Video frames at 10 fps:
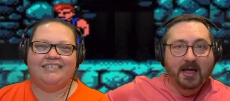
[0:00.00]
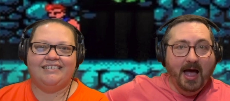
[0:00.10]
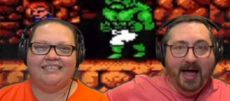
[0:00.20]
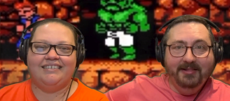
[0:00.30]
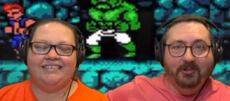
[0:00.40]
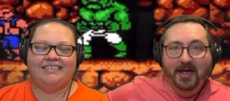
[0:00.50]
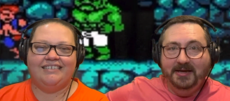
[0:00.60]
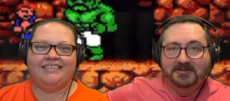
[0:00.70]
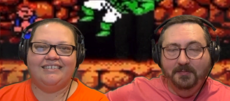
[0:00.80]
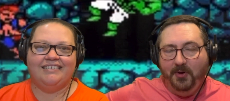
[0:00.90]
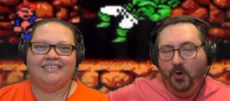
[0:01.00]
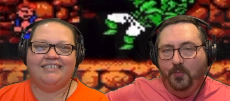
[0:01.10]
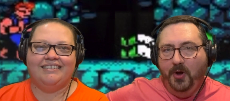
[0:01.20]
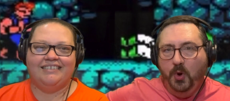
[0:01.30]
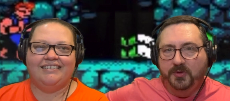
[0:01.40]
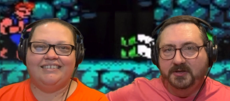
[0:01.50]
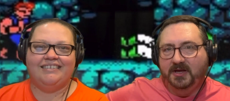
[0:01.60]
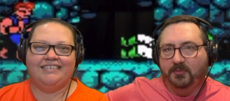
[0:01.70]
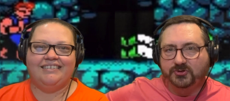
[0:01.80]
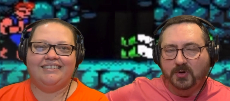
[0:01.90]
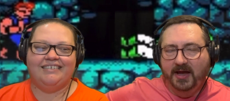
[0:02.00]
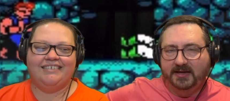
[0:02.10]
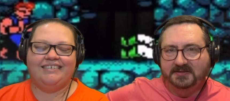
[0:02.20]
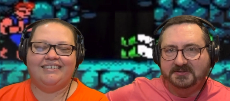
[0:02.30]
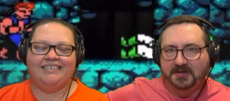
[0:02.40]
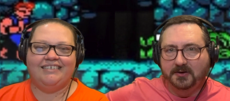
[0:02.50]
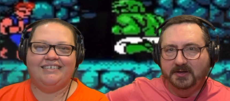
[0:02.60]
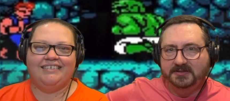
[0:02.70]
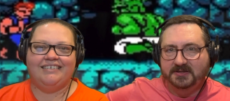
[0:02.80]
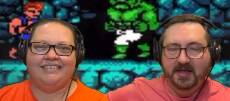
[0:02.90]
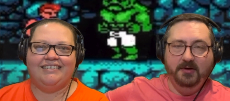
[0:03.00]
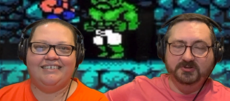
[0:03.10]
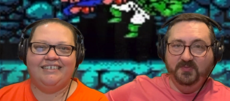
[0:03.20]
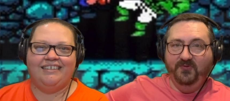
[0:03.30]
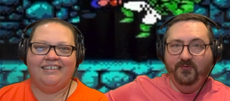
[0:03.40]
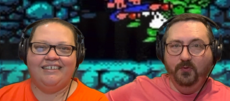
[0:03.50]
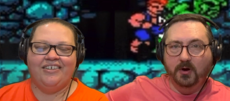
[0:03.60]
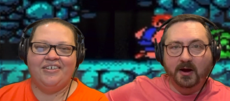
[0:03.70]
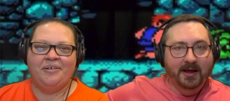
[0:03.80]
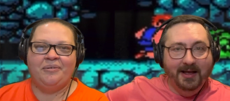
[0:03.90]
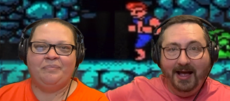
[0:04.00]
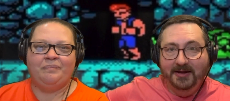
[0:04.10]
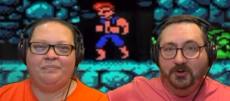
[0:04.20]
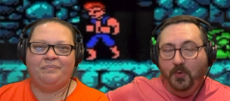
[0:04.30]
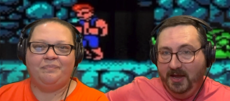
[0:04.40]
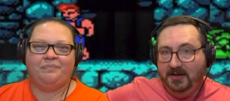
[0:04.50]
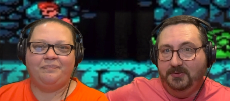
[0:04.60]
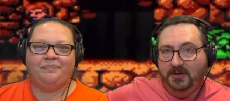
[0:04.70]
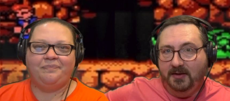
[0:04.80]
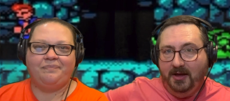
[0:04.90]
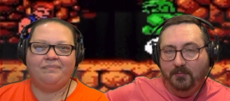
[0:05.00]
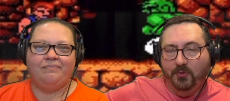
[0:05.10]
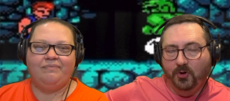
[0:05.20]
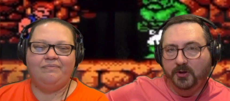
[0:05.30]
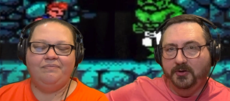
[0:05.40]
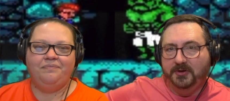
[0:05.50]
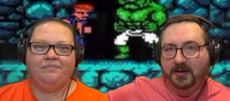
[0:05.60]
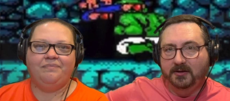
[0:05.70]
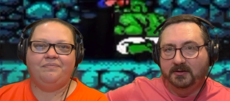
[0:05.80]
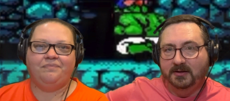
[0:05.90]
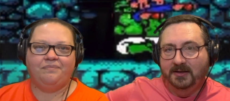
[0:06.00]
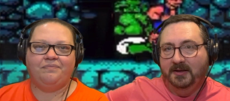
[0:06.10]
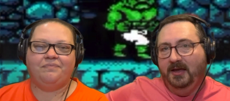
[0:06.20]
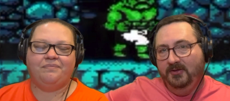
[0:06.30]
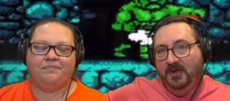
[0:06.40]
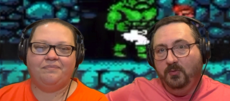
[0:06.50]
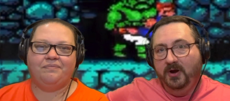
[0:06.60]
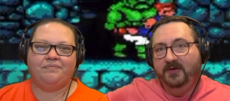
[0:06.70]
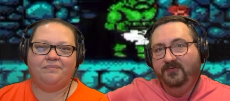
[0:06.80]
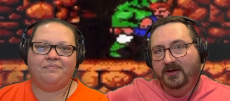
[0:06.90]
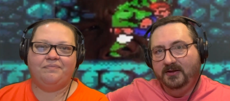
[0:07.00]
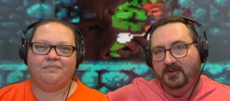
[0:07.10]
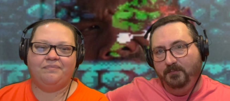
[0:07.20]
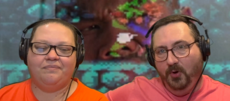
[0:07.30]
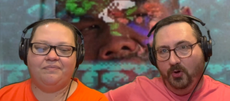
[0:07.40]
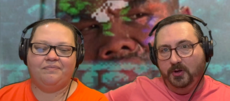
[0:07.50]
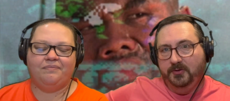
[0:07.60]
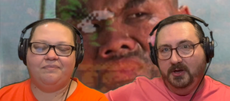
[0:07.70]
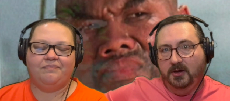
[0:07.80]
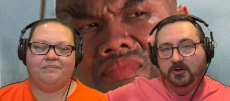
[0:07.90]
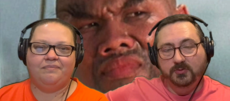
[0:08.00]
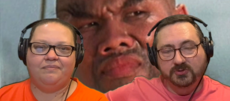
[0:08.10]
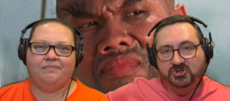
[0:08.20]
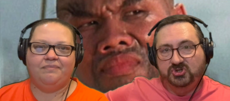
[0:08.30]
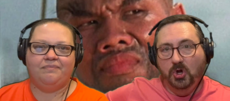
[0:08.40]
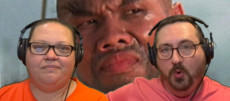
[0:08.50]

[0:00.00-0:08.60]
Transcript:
Speaker 1: I liked Abobo in the Double Dragon series, and that was before I knew anything about Bolo Yeung. And then when I found out that Bolo Yeung, who is so